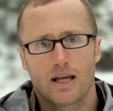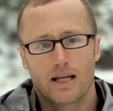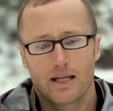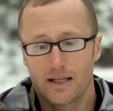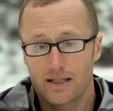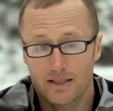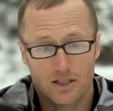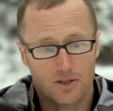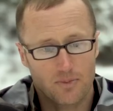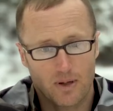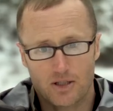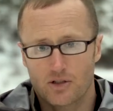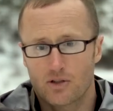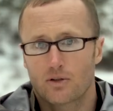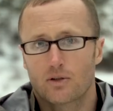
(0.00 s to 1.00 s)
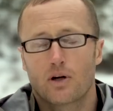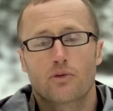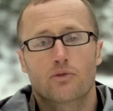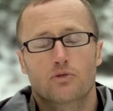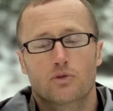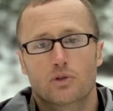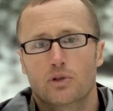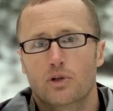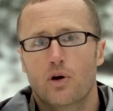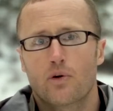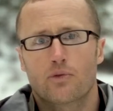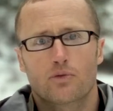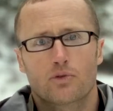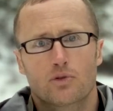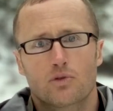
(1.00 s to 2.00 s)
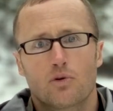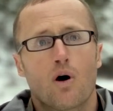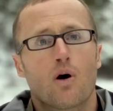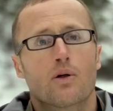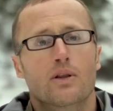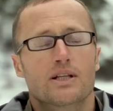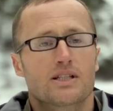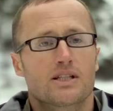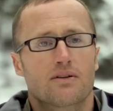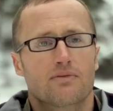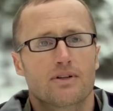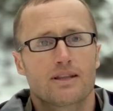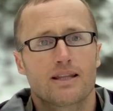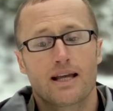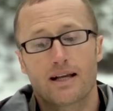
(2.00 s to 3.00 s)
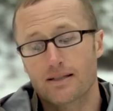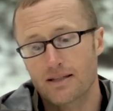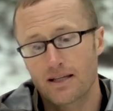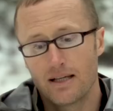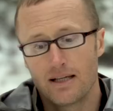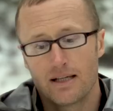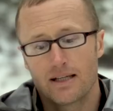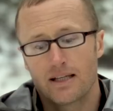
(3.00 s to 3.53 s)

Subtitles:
And the spec sheet will go through, it'll go through all these different things.